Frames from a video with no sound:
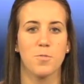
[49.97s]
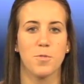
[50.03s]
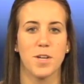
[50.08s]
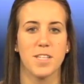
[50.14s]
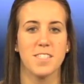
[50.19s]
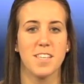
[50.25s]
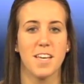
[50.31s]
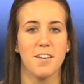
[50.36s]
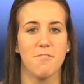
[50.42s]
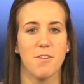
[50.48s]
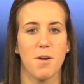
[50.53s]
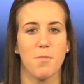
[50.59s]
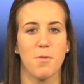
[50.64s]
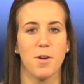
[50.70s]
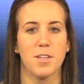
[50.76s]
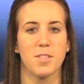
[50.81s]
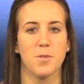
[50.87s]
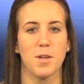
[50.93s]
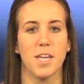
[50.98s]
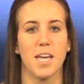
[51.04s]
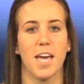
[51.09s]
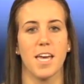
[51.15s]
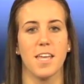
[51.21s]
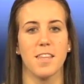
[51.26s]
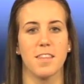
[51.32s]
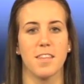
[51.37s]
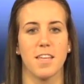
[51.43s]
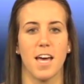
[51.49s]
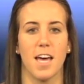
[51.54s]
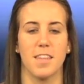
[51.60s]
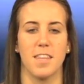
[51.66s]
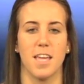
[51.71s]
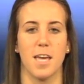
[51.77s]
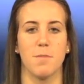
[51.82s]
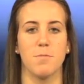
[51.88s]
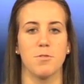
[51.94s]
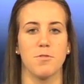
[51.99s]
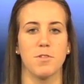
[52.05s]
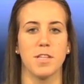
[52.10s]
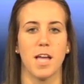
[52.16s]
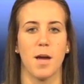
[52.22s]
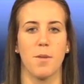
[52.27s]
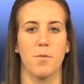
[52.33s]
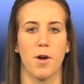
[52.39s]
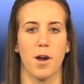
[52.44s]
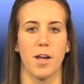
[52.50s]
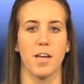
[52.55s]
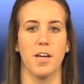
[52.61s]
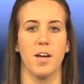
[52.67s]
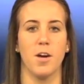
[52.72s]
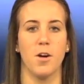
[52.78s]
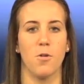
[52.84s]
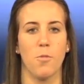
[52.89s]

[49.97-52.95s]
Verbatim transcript: Wednesday, February 28th at the Ames Free Library,